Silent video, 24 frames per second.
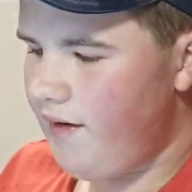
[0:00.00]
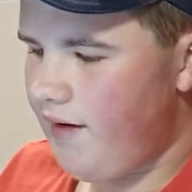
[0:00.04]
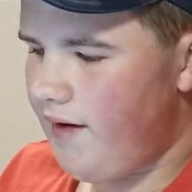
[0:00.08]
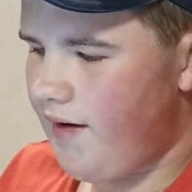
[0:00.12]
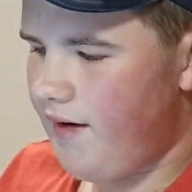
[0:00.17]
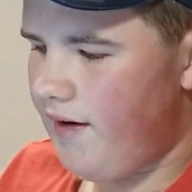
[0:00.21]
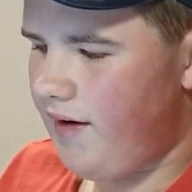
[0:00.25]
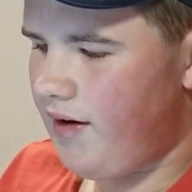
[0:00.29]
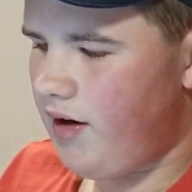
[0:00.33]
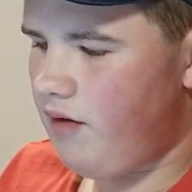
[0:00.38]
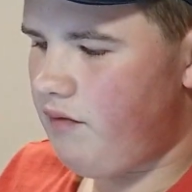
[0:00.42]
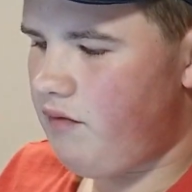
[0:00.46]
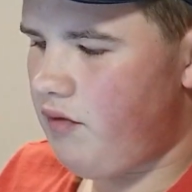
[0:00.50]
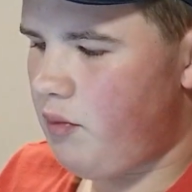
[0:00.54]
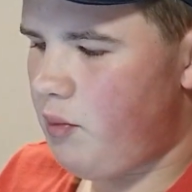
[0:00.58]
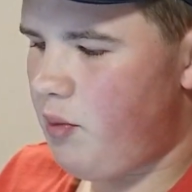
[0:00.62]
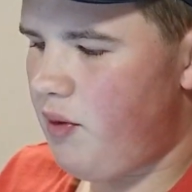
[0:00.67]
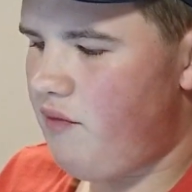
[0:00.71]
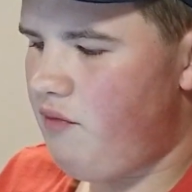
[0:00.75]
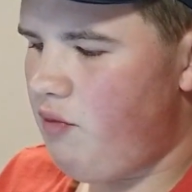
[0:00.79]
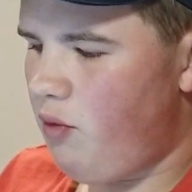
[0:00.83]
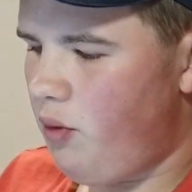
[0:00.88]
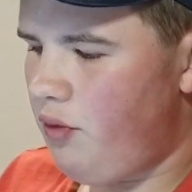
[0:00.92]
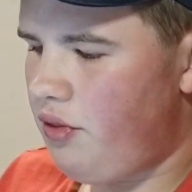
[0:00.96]
and February
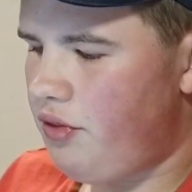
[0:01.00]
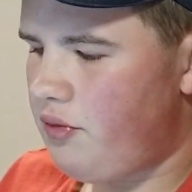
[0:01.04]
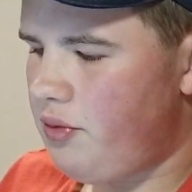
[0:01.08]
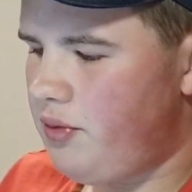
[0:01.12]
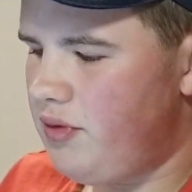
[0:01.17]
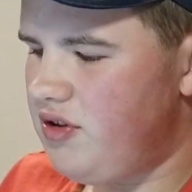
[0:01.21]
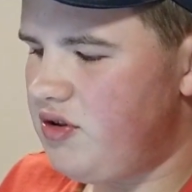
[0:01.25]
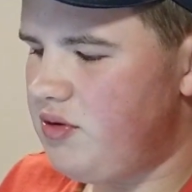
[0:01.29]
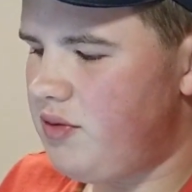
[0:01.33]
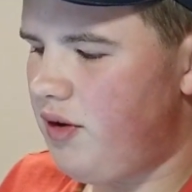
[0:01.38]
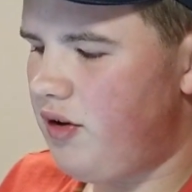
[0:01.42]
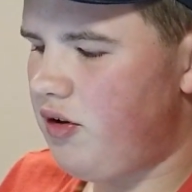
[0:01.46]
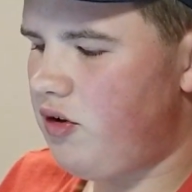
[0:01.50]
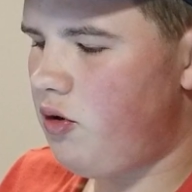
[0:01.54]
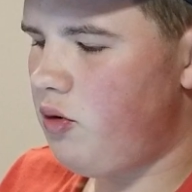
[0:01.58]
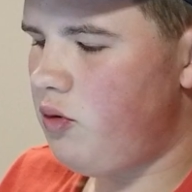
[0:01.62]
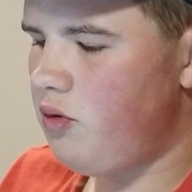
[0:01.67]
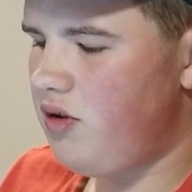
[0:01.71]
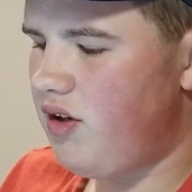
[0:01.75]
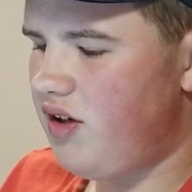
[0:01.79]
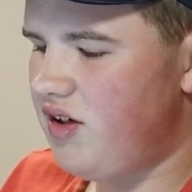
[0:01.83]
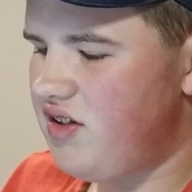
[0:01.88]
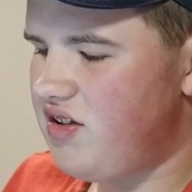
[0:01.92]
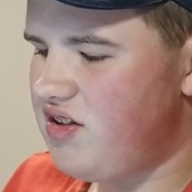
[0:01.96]
4th, 2022
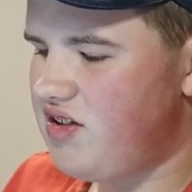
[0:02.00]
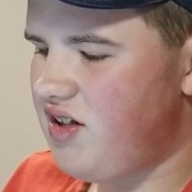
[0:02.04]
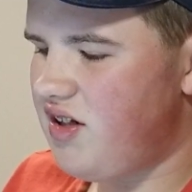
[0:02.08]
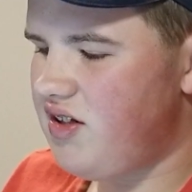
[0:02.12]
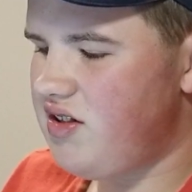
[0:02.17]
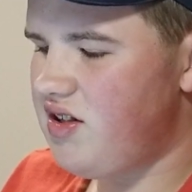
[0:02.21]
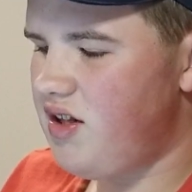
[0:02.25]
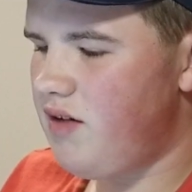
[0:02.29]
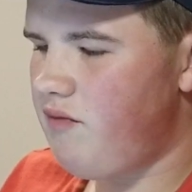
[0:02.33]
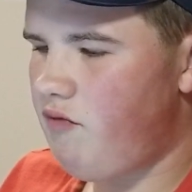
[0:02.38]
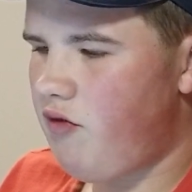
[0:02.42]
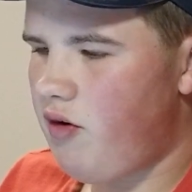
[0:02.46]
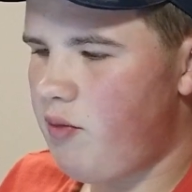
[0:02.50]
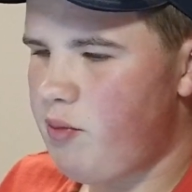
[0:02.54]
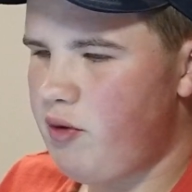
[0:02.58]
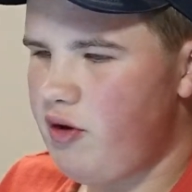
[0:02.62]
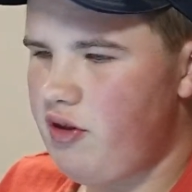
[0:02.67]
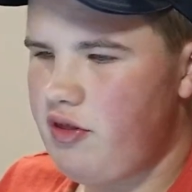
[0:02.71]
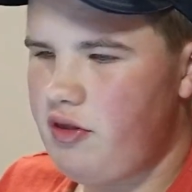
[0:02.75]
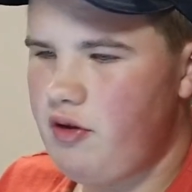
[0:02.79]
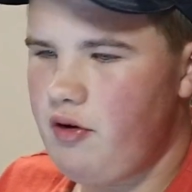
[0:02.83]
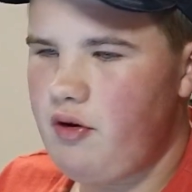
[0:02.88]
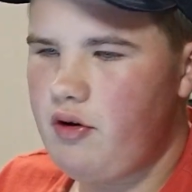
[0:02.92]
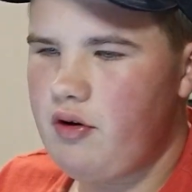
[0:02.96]
United States, and February
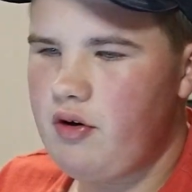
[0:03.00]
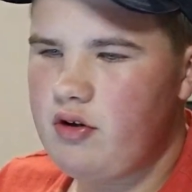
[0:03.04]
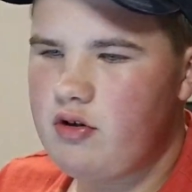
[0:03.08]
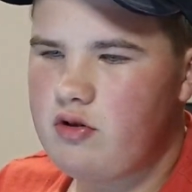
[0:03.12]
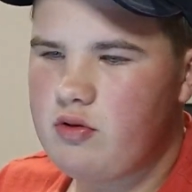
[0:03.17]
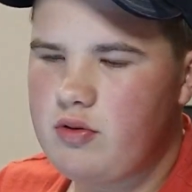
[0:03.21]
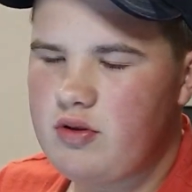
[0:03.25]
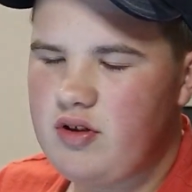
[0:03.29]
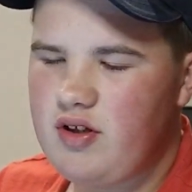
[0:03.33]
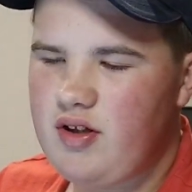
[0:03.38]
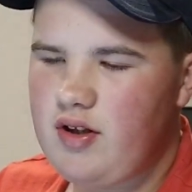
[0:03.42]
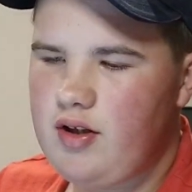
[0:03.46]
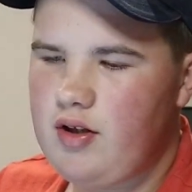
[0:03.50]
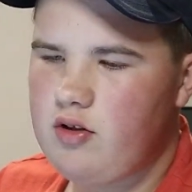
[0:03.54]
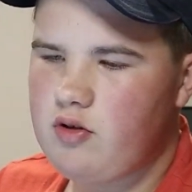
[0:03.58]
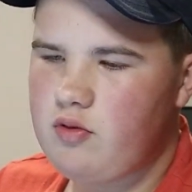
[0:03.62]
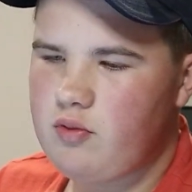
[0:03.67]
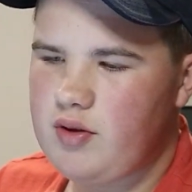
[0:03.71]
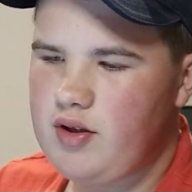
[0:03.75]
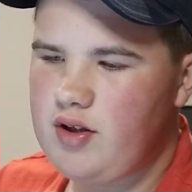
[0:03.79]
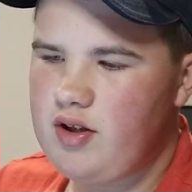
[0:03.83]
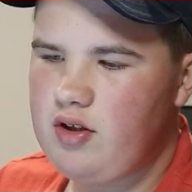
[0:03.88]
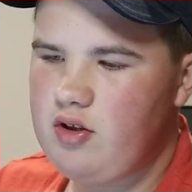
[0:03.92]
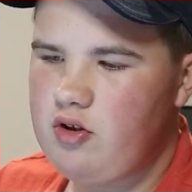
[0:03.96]
3rd,
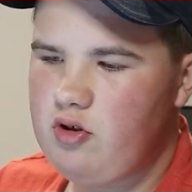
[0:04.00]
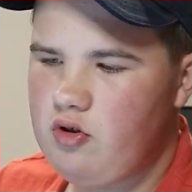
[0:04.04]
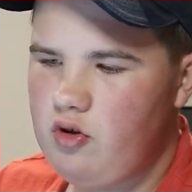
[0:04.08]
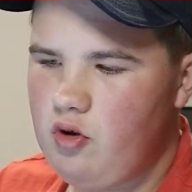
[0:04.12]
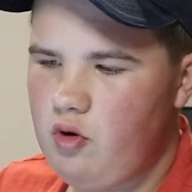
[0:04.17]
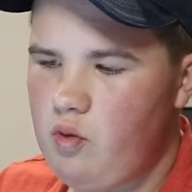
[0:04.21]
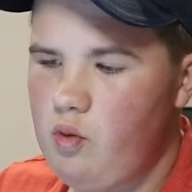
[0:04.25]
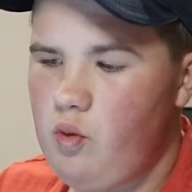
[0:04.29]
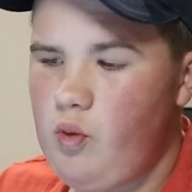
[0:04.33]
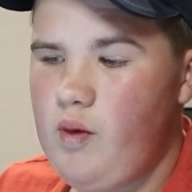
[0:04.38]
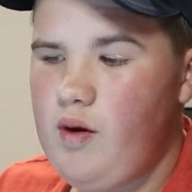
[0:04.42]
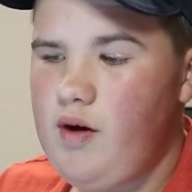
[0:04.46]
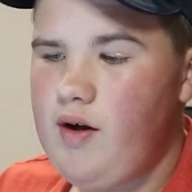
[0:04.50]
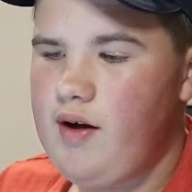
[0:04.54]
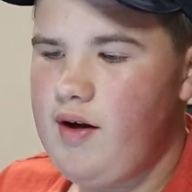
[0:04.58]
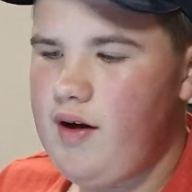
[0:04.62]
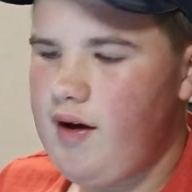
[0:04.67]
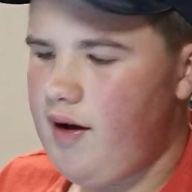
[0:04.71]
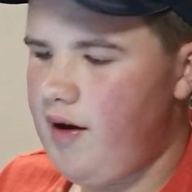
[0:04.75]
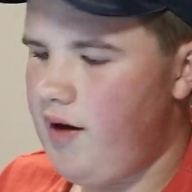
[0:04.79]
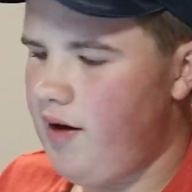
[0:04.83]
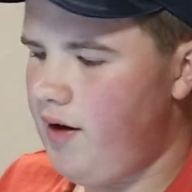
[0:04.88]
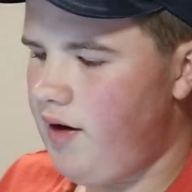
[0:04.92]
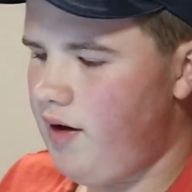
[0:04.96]
2022
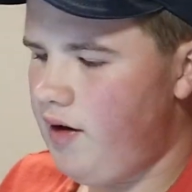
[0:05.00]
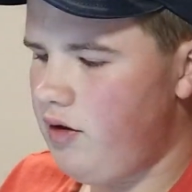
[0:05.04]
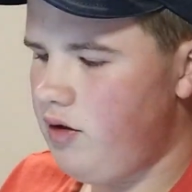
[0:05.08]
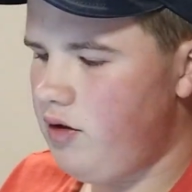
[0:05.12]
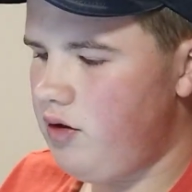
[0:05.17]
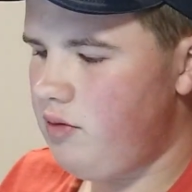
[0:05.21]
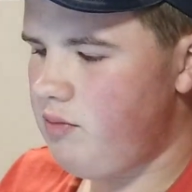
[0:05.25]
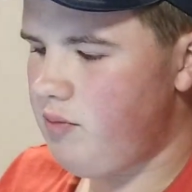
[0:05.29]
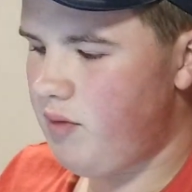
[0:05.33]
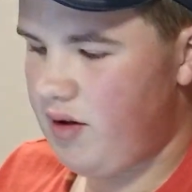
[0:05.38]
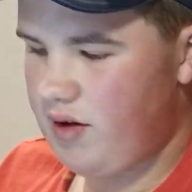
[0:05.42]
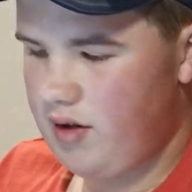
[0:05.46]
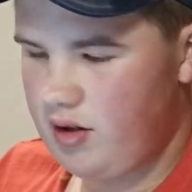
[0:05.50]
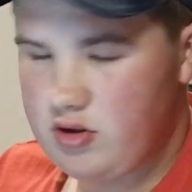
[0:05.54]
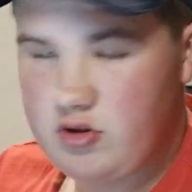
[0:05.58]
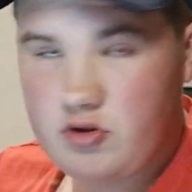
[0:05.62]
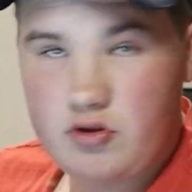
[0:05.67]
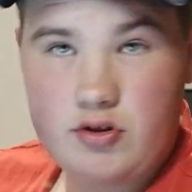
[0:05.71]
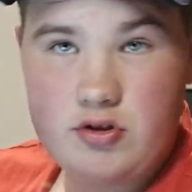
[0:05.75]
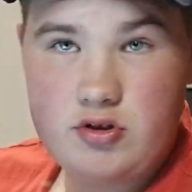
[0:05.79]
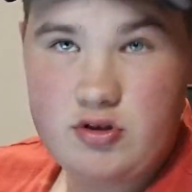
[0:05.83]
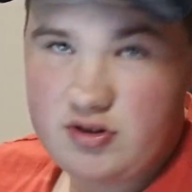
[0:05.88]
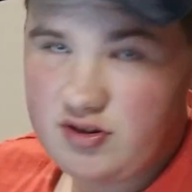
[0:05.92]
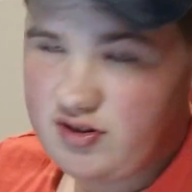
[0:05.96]
in my
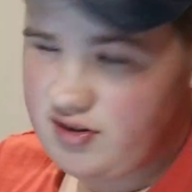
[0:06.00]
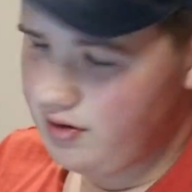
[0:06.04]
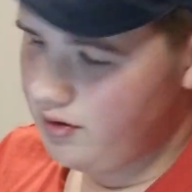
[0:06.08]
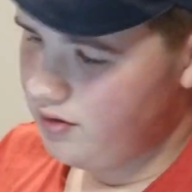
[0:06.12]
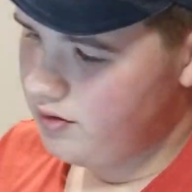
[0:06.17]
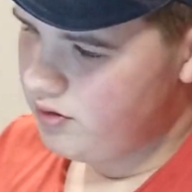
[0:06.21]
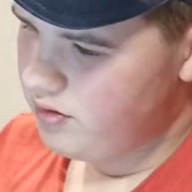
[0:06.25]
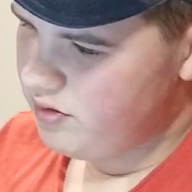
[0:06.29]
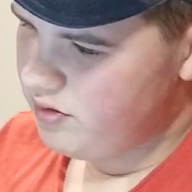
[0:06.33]
country, New Zealand.